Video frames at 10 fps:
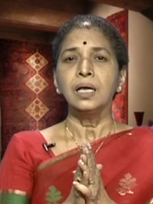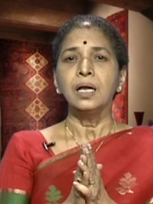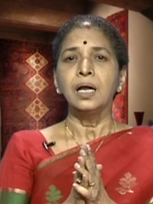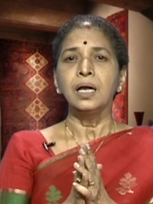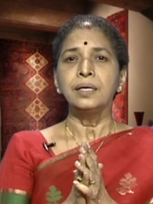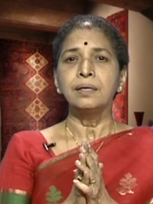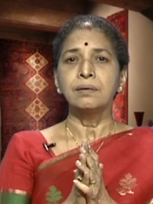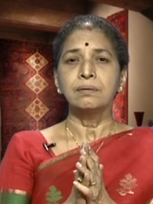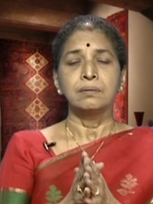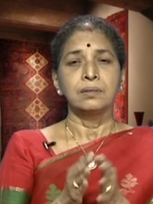and uh,
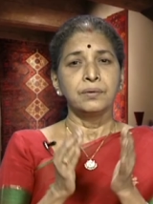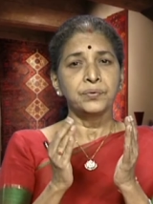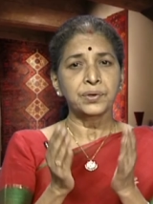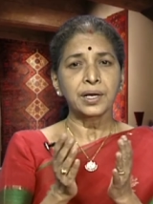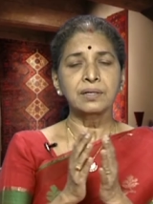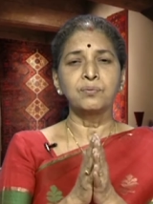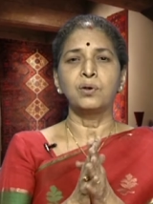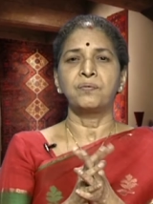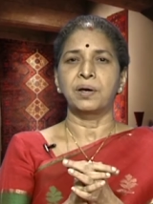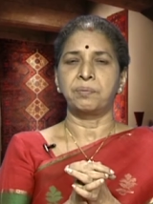if you take the wool
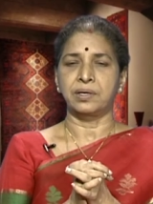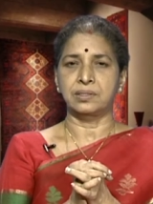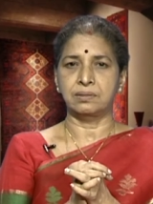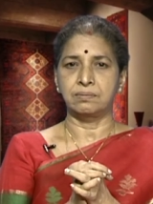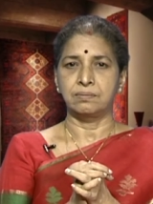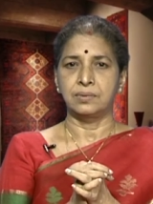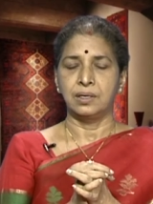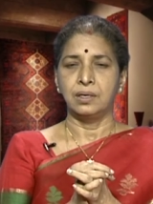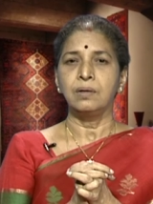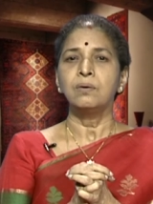fabrics
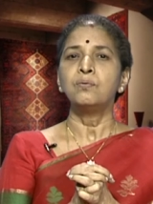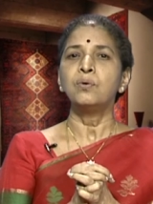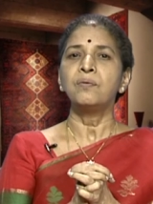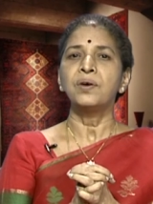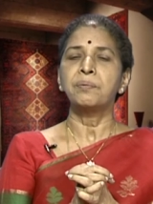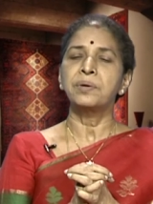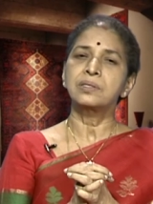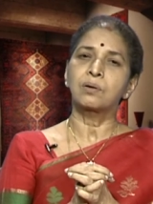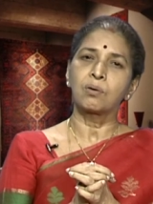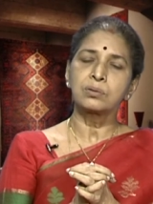you know wool fabrics are
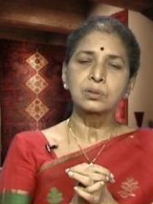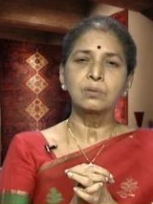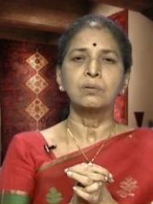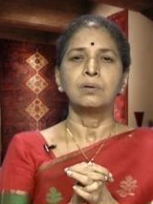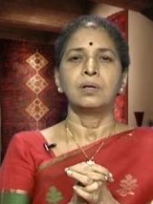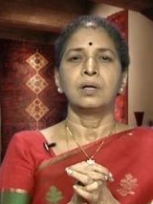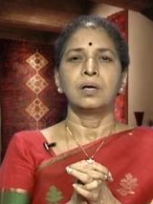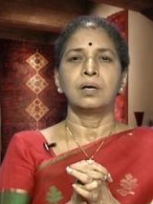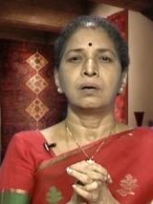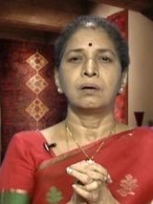also
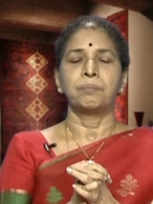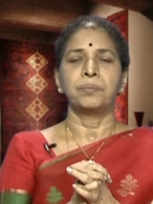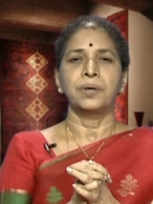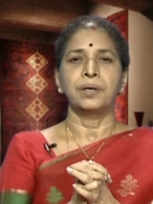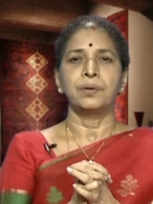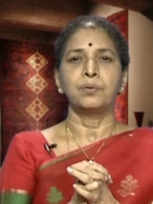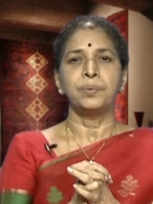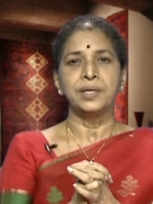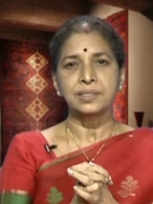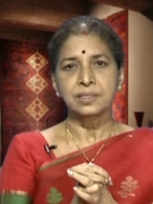uh, you know
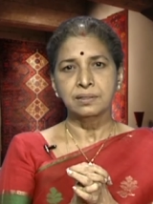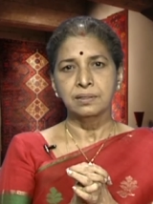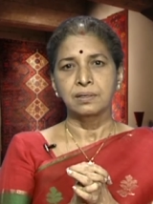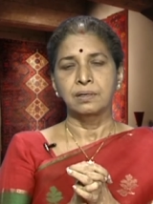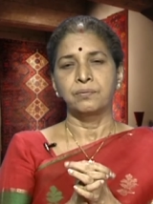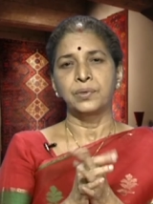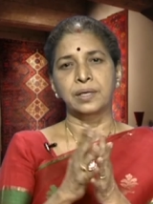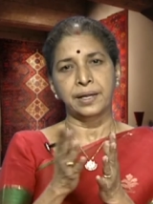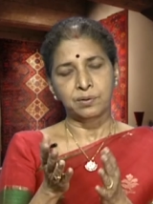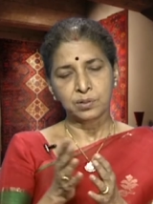bleached with
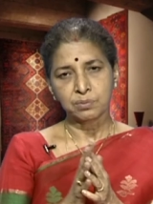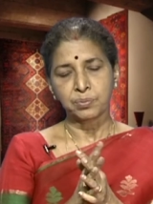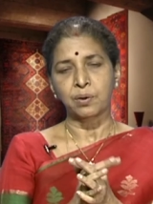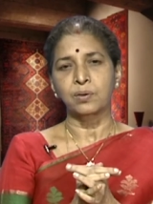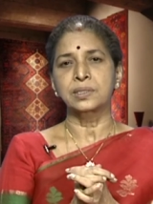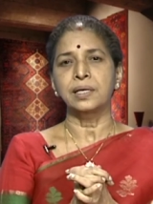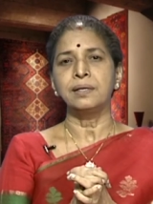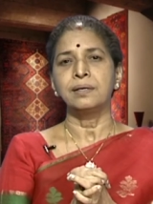hydrogen peroxide